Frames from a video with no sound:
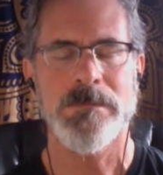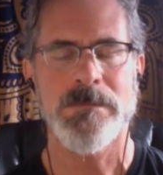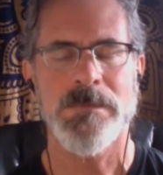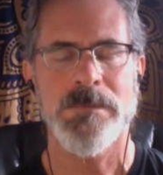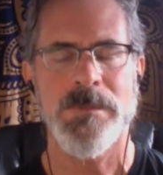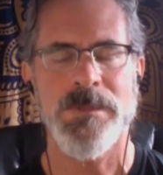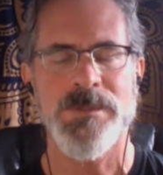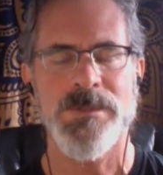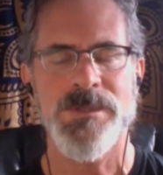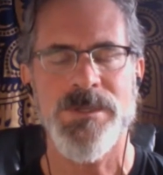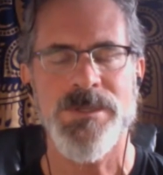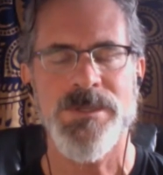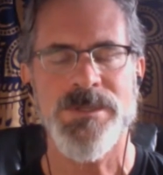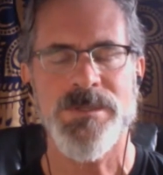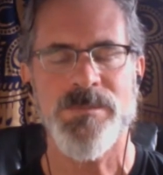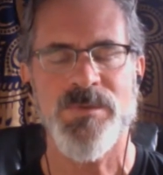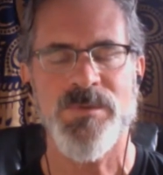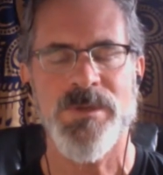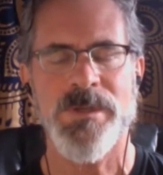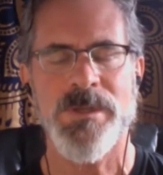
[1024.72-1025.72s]
Just
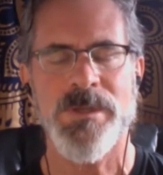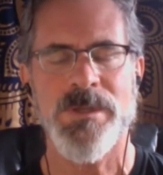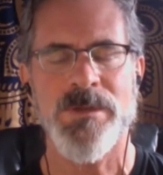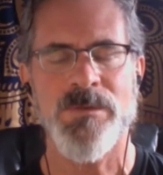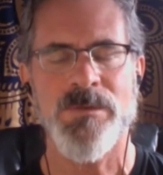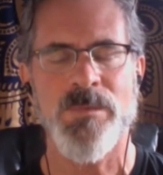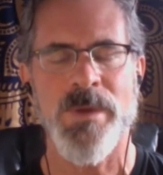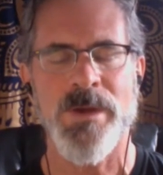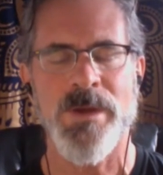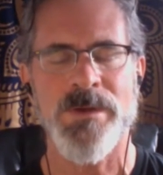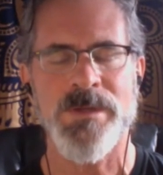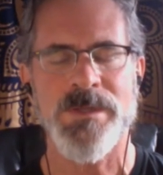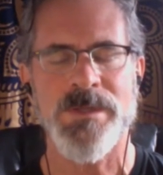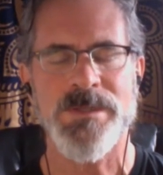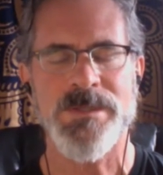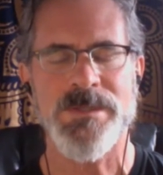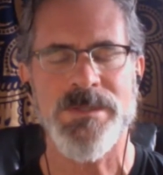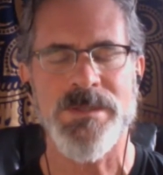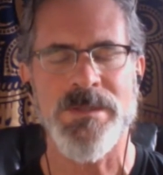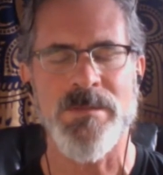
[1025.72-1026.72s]
bringing awareness
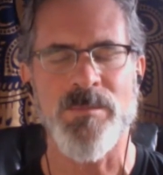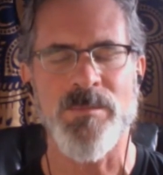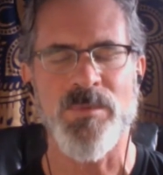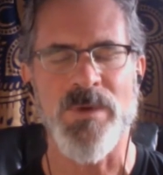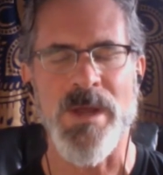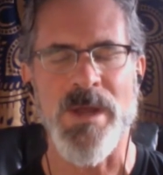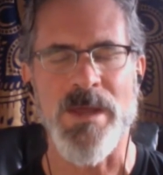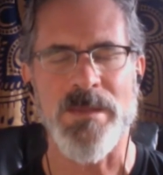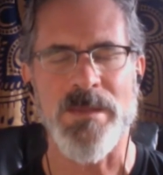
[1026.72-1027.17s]
to the breath.